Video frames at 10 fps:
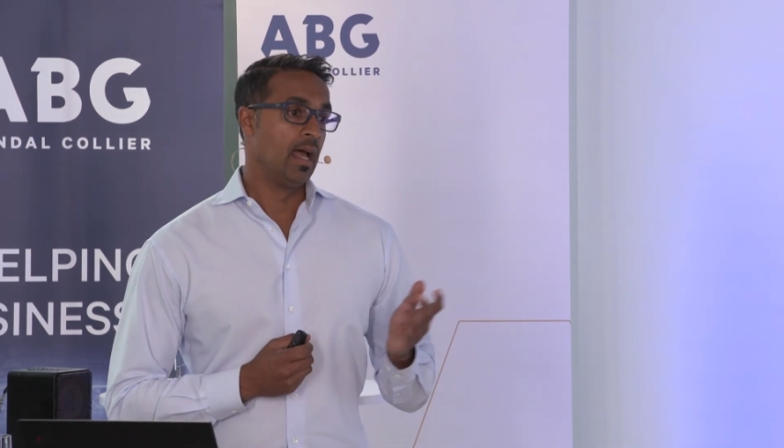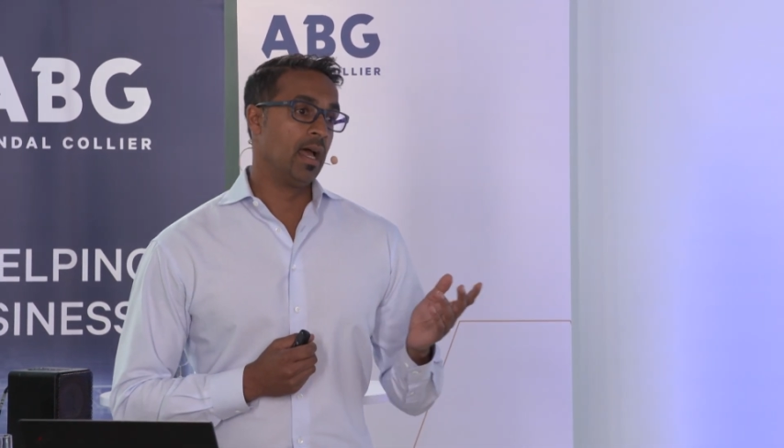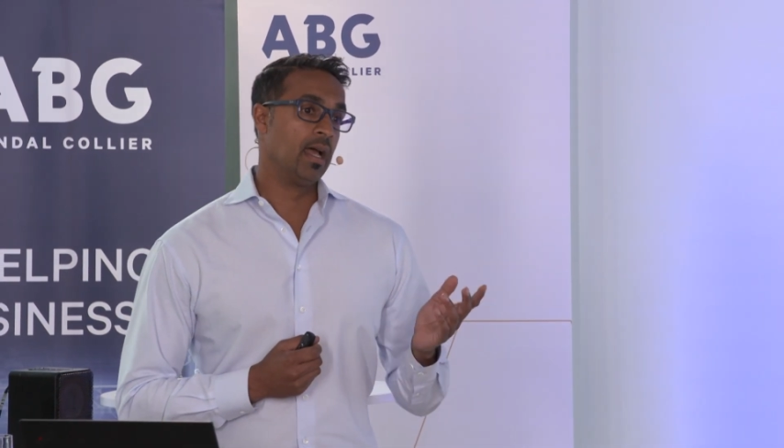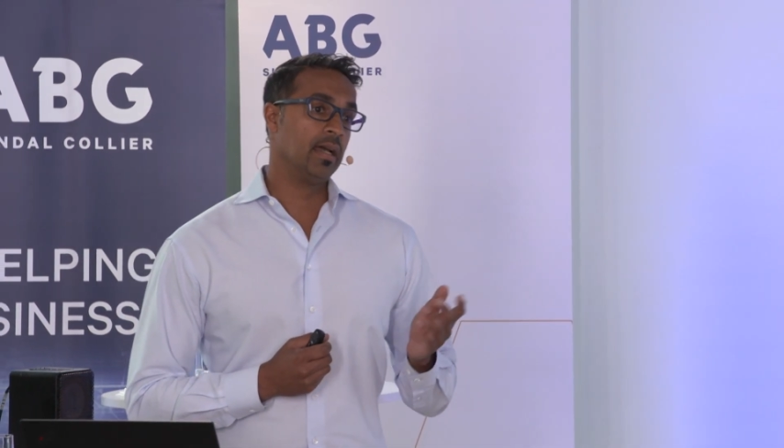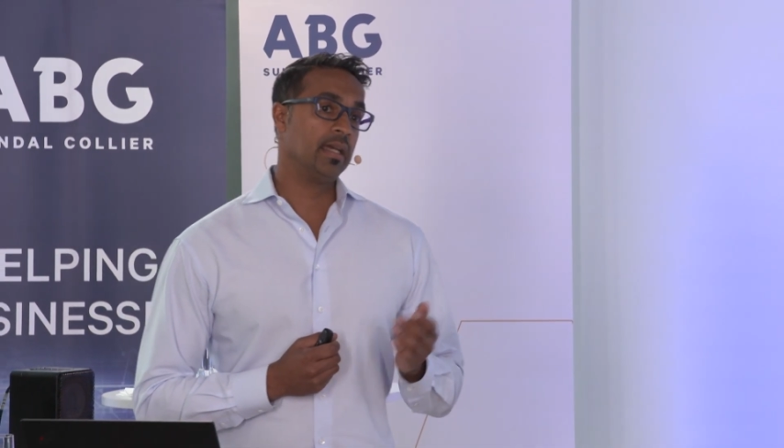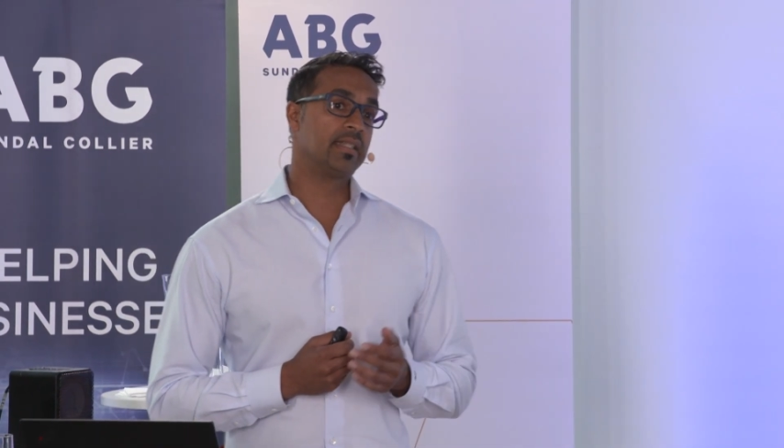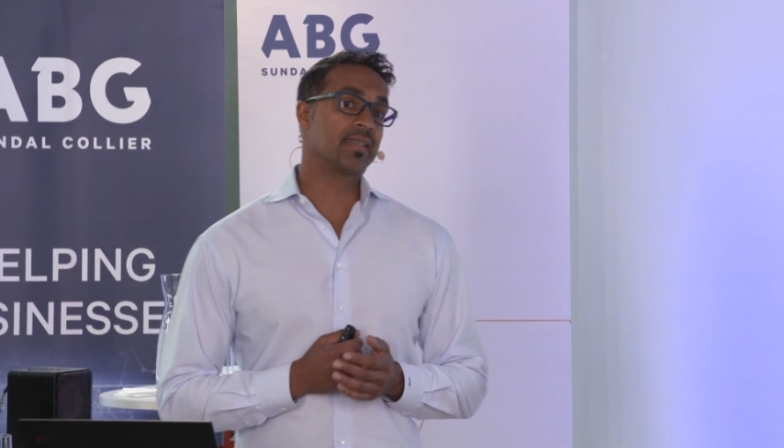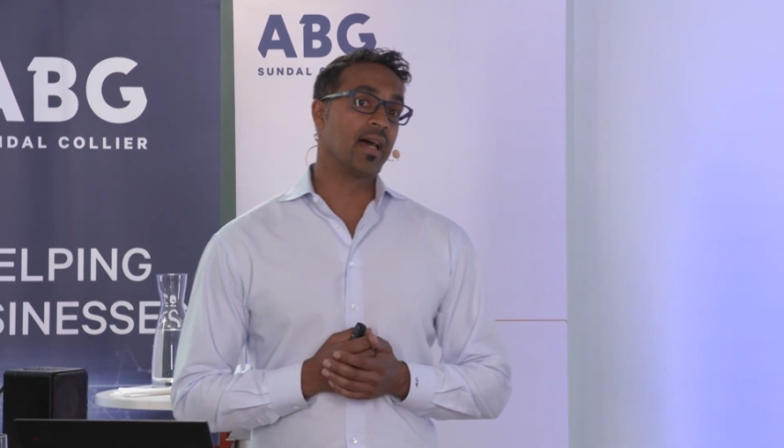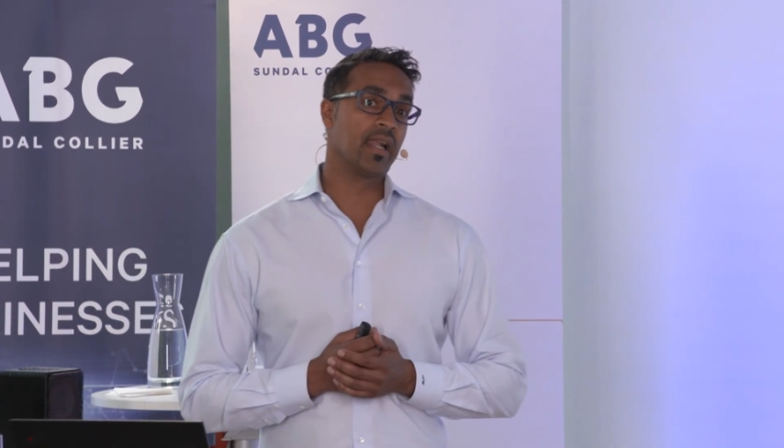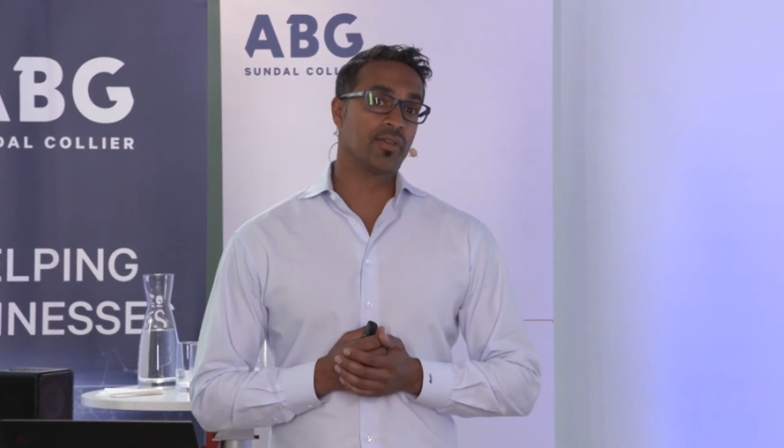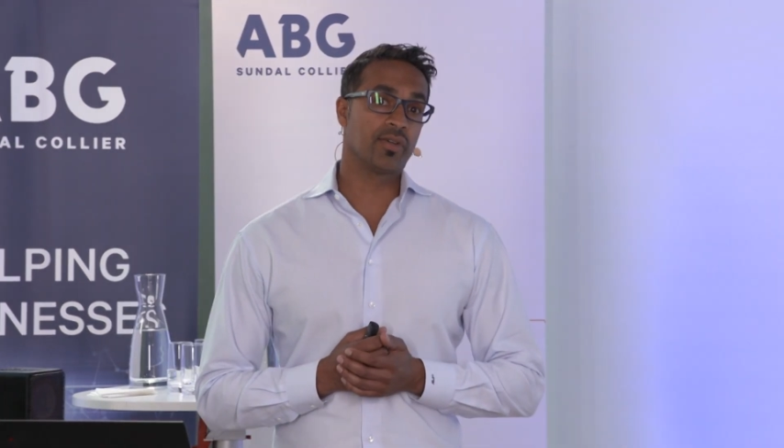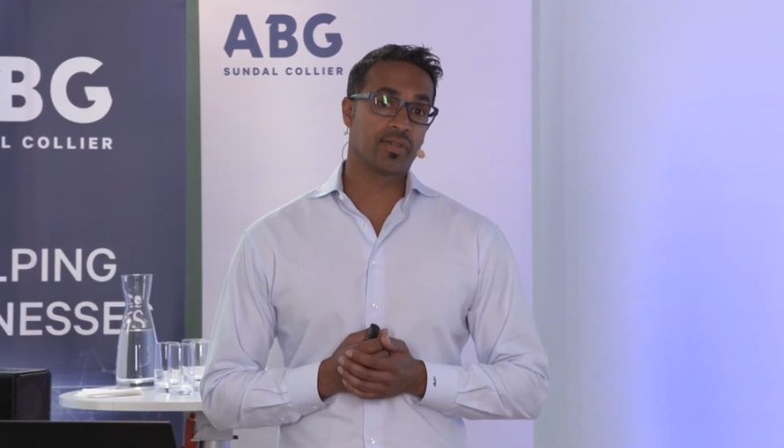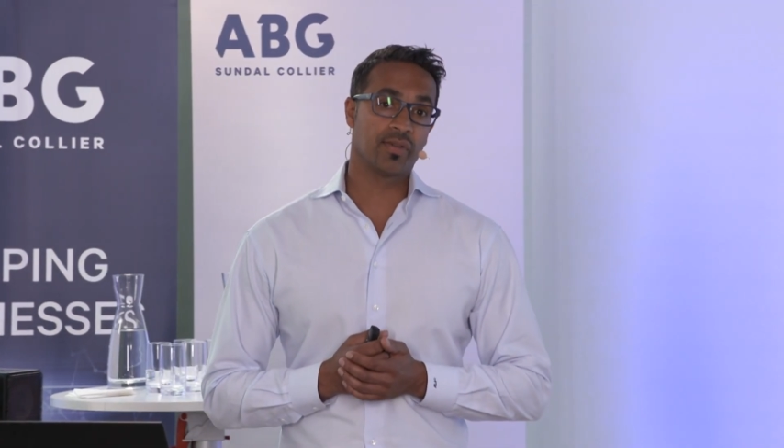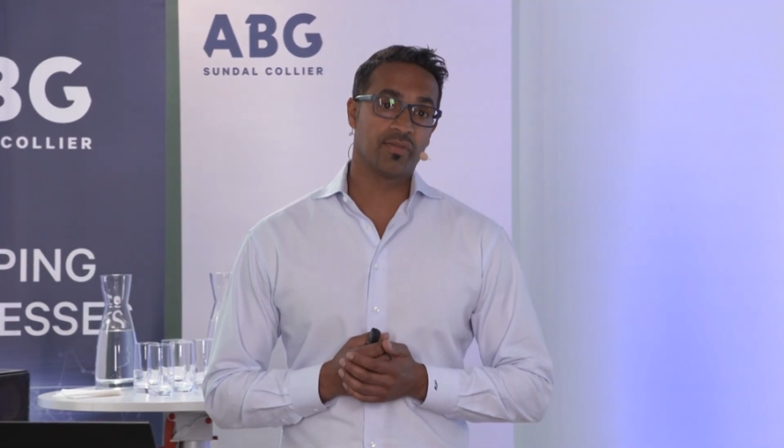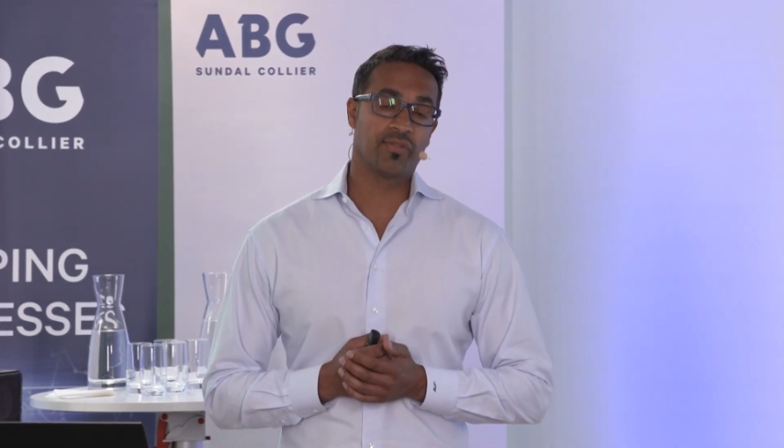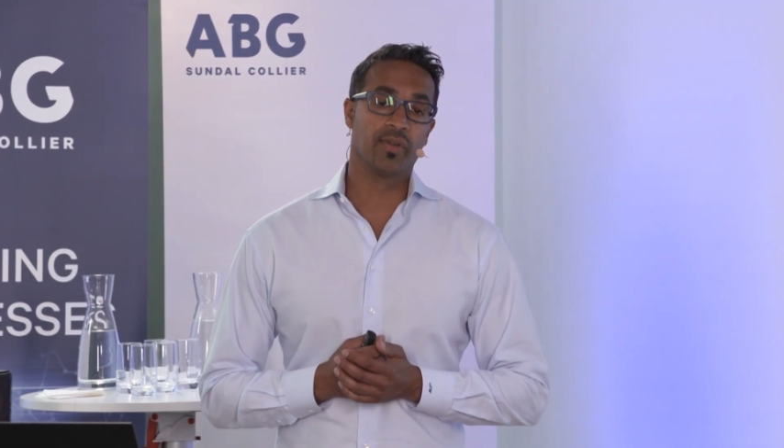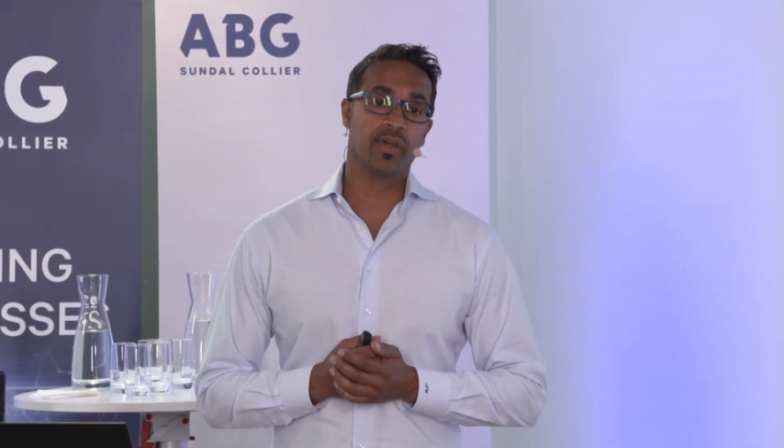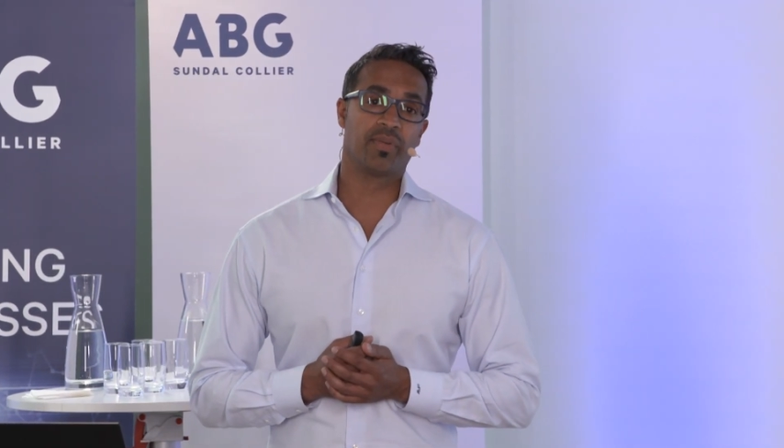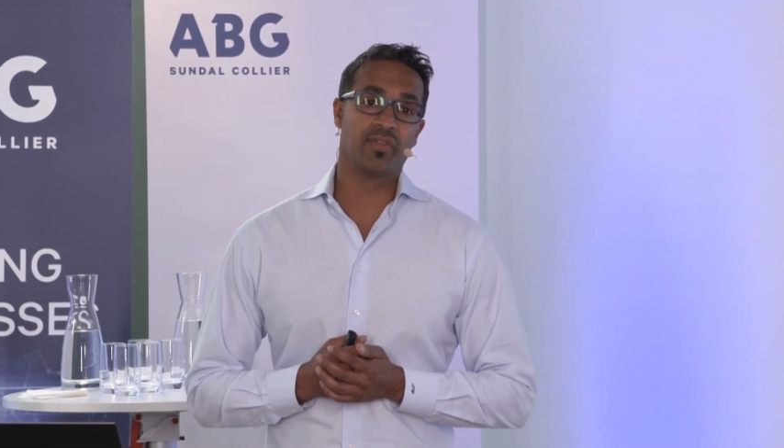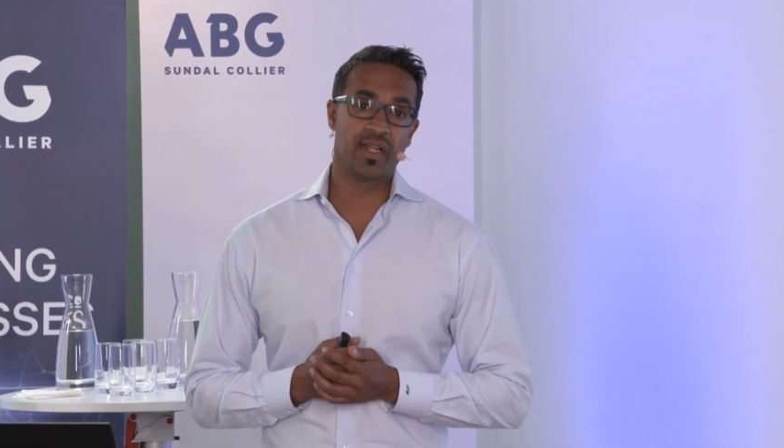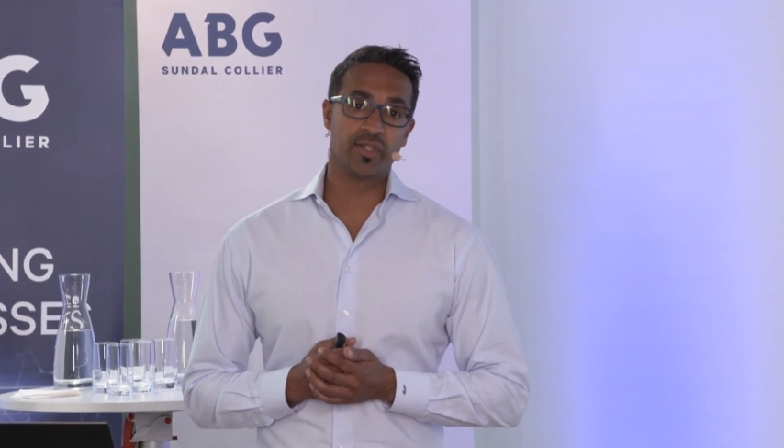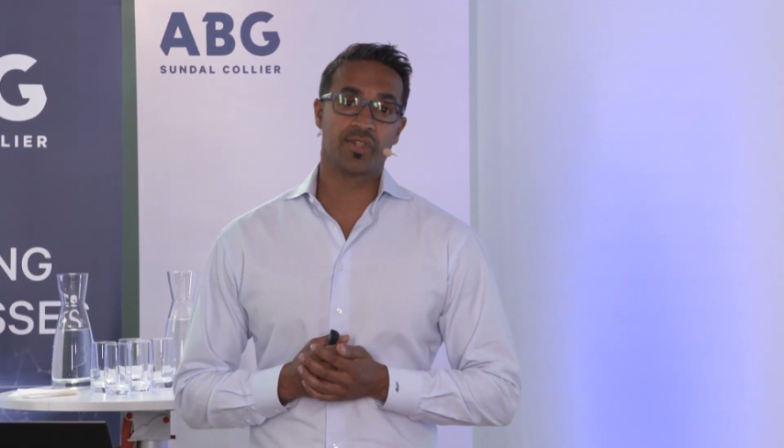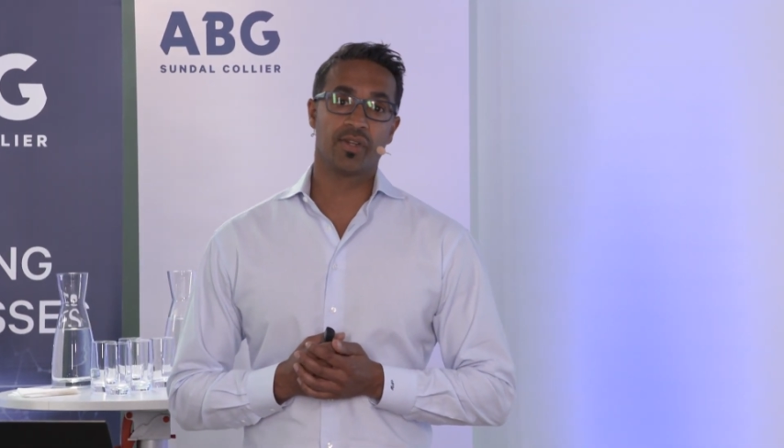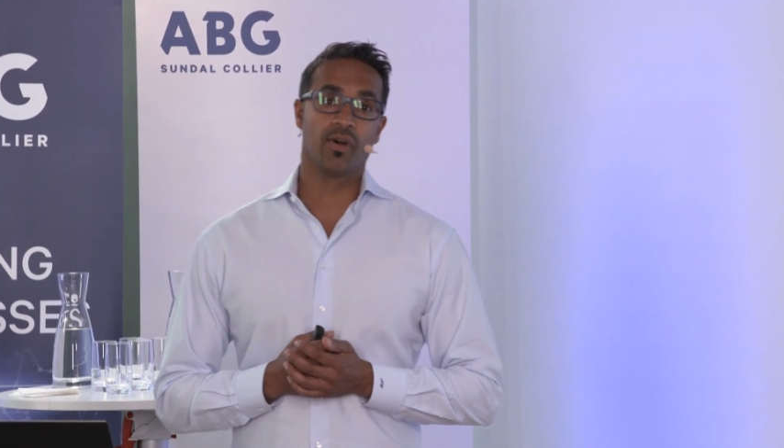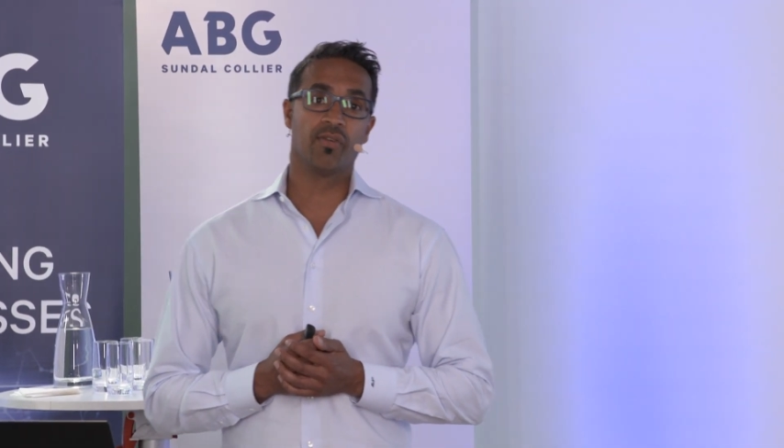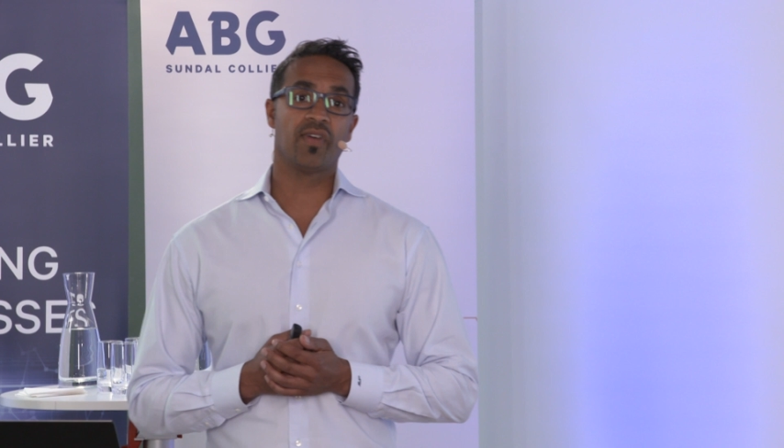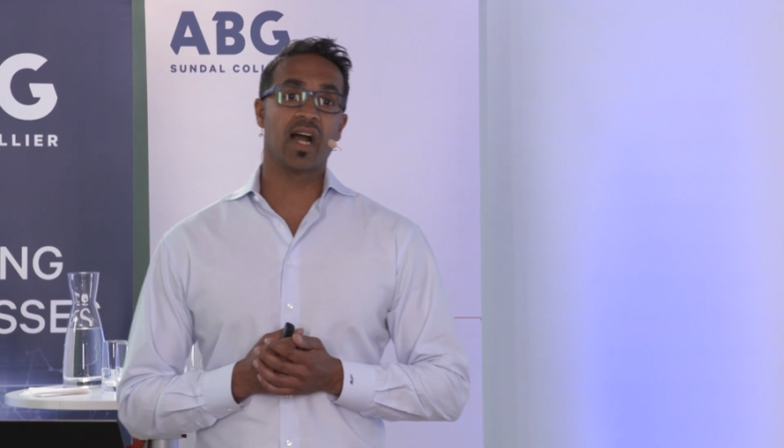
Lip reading: It's Aladote for the prevention of